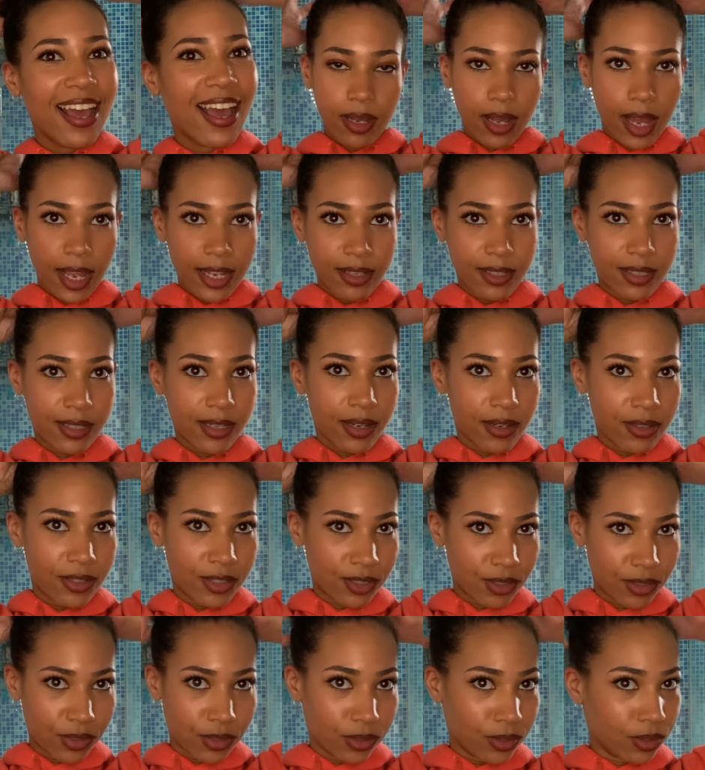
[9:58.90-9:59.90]
I used to go to
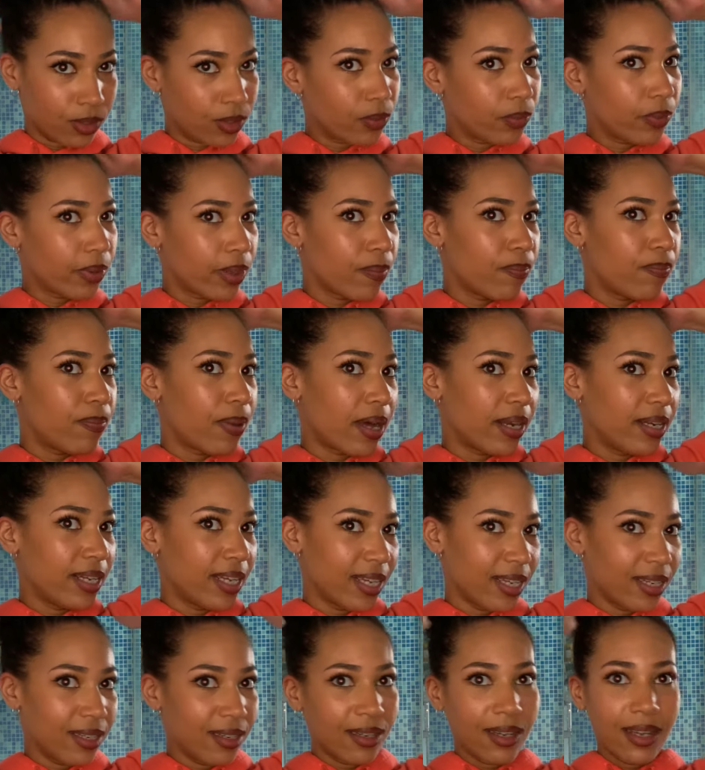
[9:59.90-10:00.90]
school with a bun
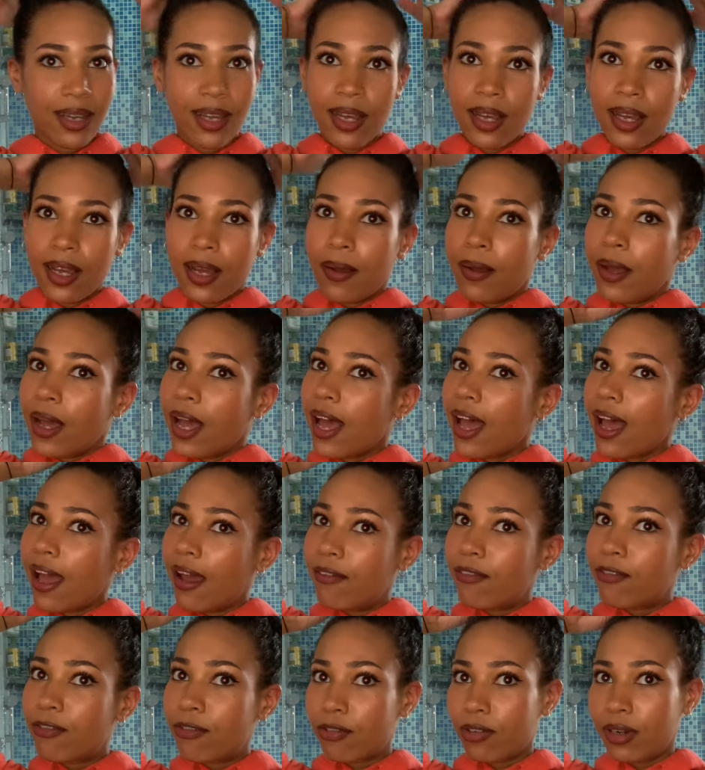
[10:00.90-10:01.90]
in
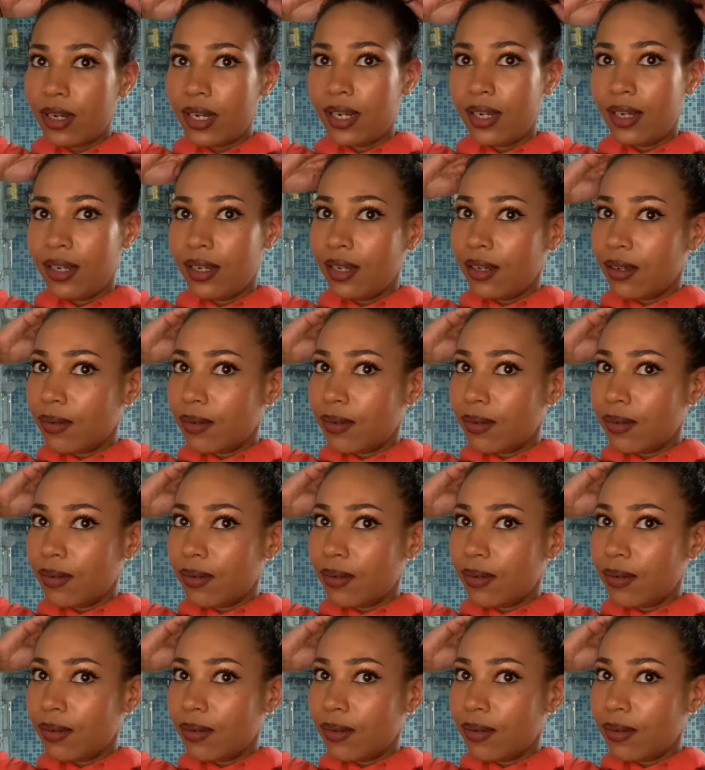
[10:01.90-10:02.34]
every